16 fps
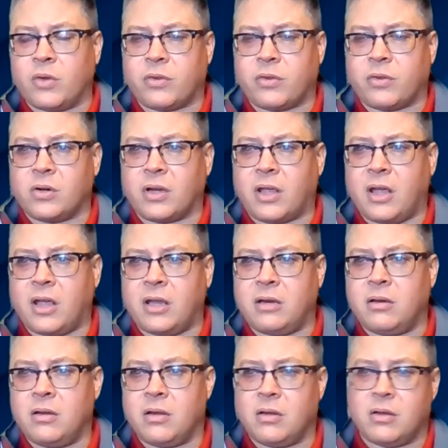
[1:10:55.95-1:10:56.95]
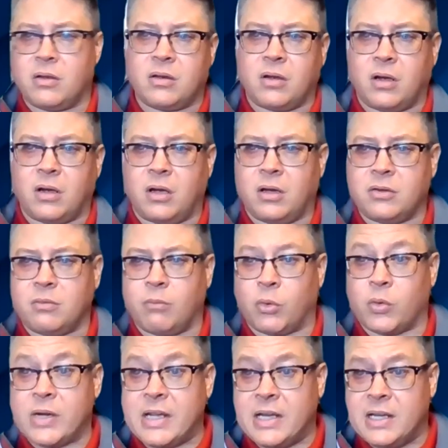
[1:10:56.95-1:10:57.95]
with Hurricane uh,
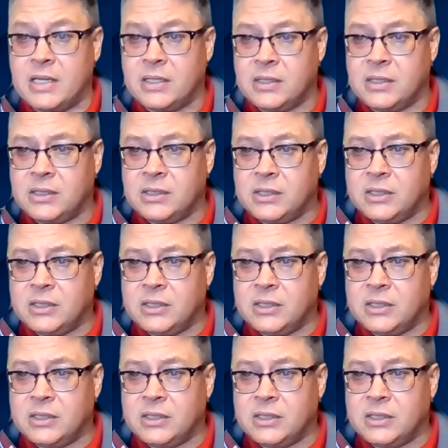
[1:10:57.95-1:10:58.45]
Maria.